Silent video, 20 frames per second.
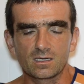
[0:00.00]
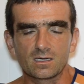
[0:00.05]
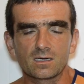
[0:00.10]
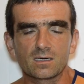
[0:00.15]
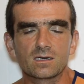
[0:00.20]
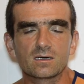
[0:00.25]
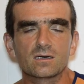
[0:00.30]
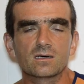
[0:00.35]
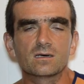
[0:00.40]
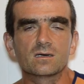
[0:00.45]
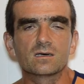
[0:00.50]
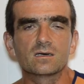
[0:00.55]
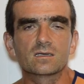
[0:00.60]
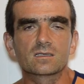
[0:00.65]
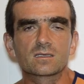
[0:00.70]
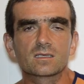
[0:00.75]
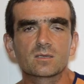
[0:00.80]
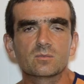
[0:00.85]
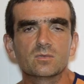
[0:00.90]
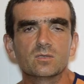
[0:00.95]

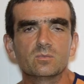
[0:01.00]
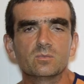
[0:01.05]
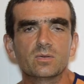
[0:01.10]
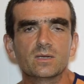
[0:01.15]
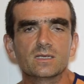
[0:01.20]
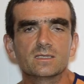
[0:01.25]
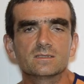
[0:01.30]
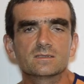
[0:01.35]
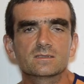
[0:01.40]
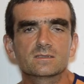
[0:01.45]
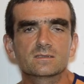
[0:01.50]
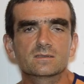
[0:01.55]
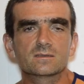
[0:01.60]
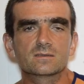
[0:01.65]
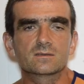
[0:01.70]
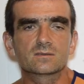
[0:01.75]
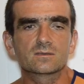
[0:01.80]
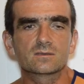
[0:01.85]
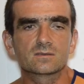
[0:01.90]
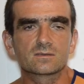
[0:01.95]
and keep the pace.
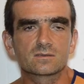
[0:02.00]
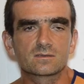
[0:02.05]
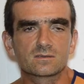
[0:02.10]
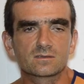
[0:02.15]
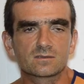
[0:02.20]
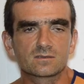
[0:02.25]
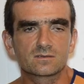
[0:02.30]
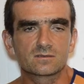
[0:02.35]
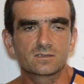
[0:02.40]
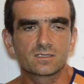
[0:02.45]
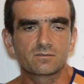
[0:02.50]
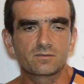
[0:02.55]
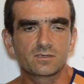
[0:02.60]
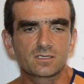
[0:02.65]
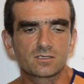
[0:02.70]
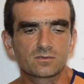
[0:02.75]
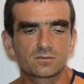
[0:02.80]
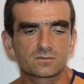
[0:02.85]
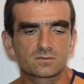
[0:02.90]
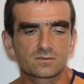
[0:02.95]
Today we
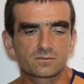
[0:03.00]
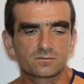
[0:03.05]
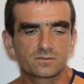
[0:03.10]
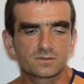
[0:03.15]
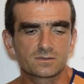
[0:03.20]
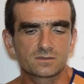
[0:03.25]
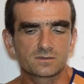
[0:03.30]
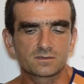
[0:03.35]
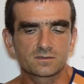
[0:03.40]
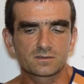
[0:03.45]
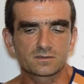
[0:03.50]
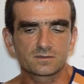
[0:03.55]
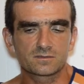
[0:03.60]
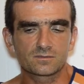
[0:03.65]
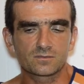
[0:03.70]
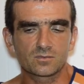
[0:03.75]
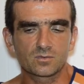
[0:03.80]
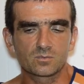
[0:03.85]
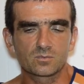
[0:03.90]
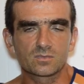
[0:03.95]
had also visitors
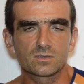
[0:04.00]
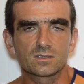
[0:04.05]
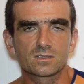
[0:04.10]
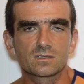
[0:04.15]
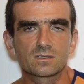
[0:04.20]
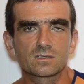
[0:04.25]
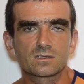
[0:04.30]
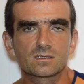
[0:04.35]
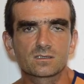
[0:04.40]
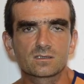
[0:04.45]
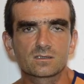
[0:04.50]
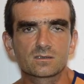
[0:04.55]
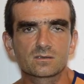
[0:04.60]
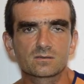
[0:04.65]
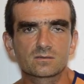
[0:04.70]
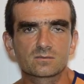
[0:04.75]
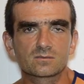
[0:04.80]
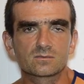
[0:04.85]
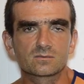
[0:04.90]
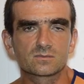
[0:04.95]
from
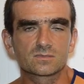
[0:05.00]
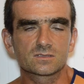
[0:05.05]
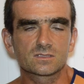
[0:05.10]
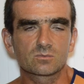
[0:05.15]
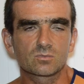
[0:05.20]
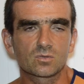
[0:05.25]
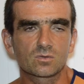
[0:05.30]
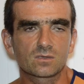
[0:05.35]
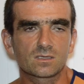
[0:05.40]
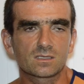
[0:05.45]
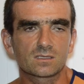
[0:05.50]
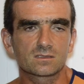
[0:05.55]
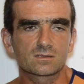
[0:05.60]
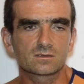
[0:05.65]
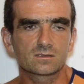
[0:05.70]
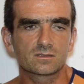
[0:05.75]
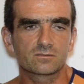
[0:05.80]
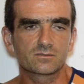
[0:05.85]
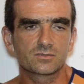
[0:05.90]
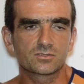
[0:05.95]
some local
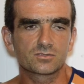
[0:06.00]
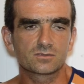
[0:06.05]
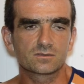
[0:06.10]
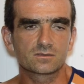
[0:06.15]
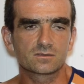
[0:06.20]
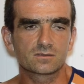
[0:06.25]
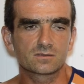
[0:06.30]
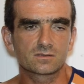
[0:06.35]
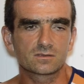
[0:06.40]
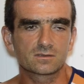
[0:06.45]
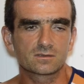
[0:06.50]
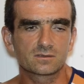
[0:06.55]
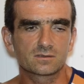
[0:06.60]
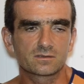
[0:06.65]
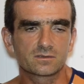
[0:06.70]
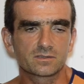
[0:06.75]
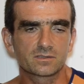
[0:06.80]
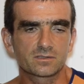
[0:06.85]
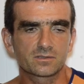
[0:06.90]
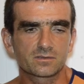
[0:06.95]
television
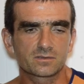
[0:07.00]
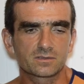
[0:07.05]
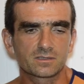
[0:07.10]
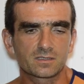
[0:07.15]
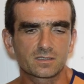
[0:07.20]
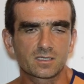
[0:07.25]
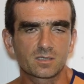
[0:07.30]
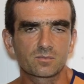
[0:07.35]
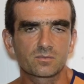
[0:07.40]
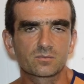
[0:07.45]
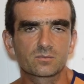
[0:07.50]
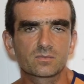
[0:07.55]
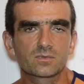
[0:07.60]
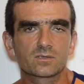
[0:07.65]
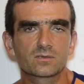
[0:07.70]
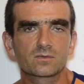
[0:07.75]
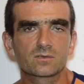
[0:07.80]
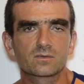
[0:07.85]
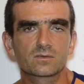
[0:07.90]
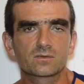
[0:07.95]
here. They came
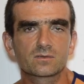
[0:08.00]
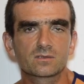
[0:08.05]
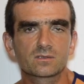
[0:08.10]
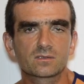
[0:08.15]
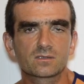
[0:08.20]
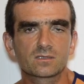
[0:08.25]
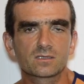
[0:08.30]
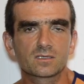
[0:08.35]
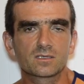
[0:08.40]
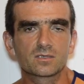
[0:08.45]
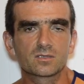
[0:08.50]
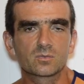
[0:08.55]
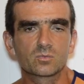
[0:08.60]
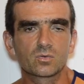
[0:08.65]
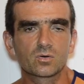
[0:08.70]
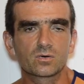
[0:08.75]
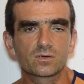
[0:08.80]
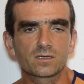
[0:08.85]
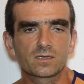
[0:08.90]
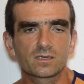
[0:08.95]
early in the
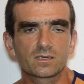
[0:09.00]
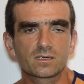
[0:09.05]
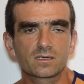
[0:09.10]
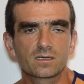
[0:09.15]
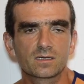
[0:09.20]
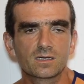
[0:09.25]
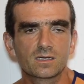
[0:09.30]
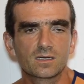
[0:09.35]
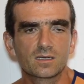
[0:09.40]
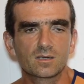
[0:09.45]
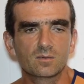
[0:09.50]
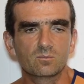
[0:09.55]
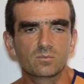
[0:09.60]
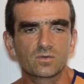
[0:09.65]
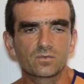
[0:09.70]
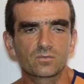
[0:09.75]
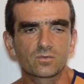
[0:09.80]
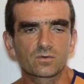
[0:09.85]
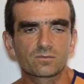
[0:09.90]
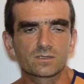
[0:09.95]
morning
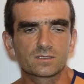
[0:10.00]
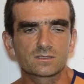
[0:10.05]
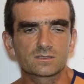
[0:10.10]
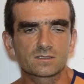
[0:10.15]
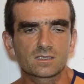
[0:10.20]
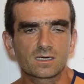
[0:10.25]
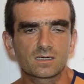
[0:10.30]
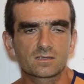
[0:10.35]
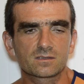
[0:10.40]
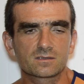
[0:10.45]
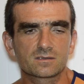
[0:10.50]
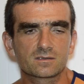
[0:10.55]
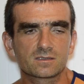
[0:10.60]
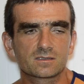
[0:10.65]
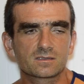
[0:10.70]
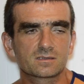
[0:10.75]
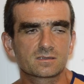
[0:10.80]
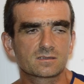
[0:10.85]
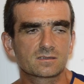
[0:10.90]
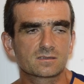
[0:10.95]
before we started,
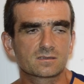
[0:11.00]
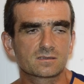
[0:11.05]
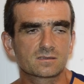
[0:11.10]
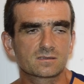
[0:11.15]
and